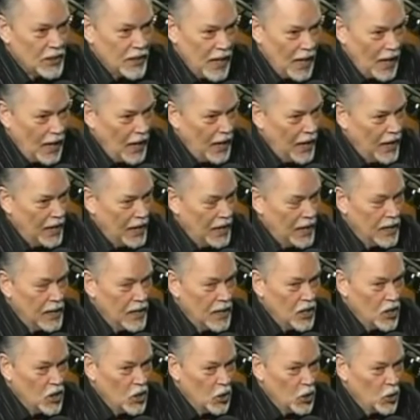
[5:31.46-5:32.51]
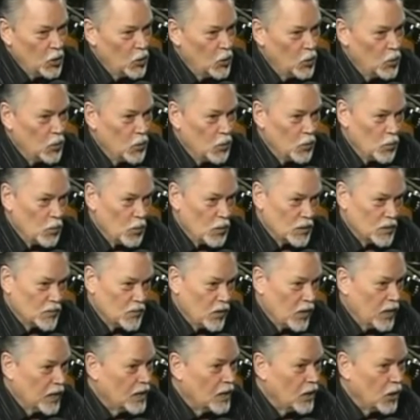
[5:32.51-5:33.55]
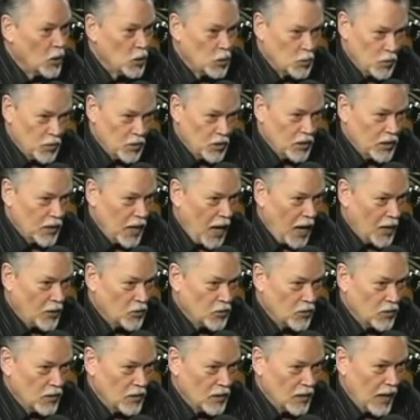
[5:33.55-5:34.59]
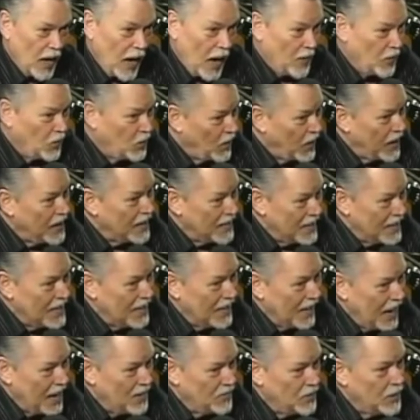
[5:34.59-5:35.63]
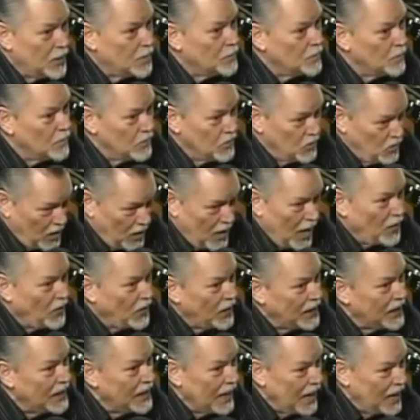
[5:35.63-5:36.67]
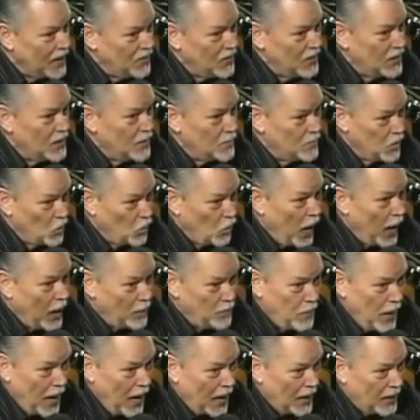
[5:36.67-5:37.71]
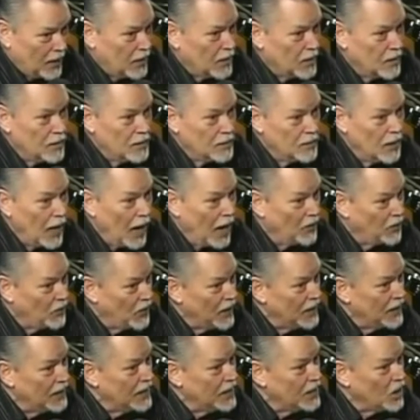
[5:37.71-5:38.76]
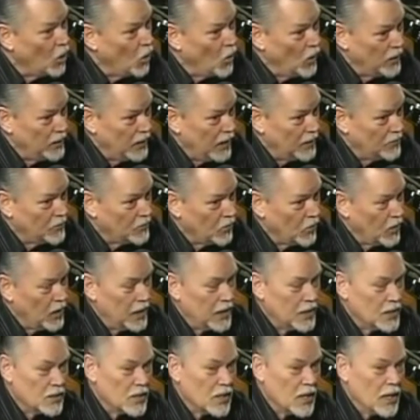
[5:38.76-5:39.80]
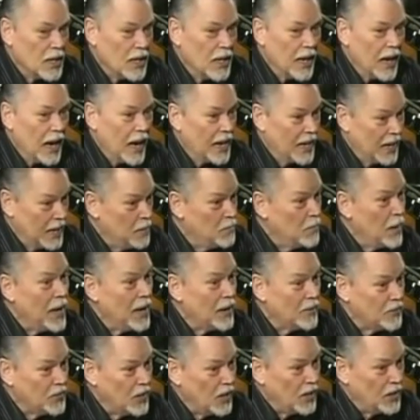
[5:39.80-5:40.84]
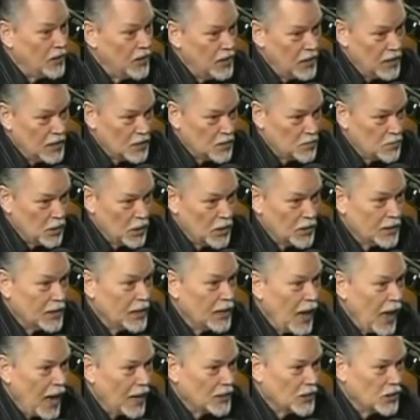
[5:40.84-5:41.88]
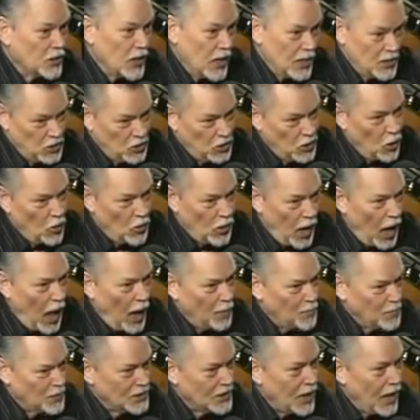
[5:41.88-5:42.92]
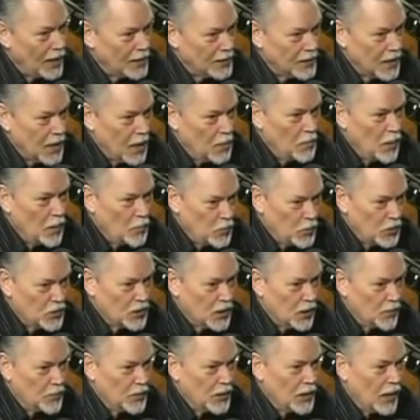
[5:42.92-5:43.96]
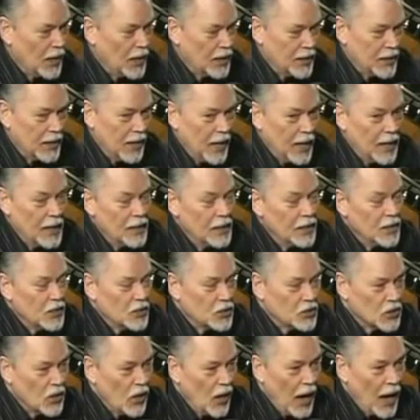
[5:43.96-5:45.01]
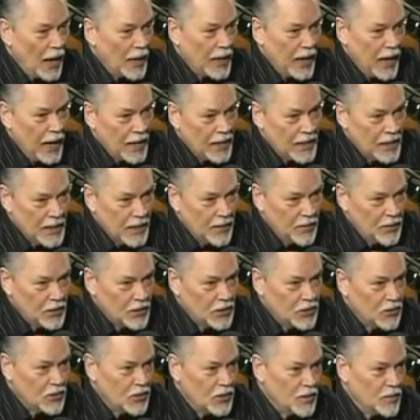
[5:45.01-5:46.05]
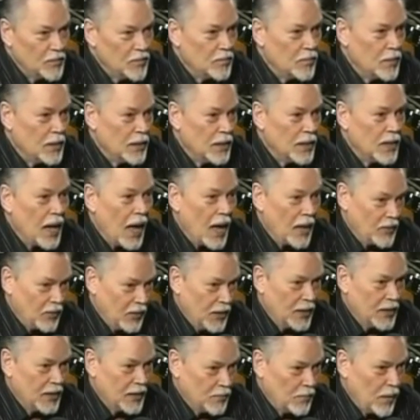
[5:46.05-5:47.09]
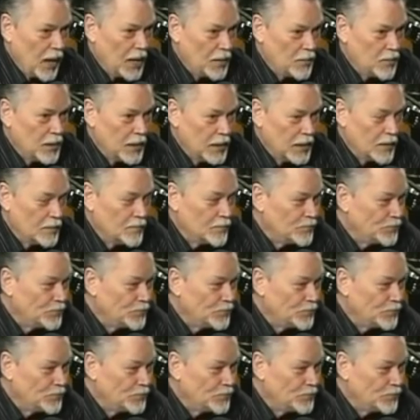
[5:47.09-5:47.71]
in LA, who was very close with Sinatra, and I think he gave them the Rat Pack. I think he coined that phrase, and he may have done this because he liked to, as you know, columnists like to come up with something like that. So I can't give it to him, but I think it might have been him.